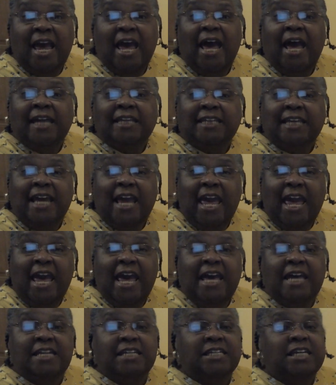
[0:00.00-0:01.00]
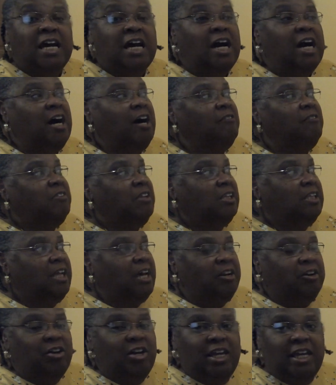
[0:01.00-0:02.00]
at the end of the
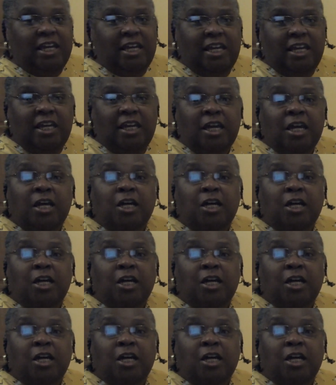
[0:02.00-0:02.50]
letter E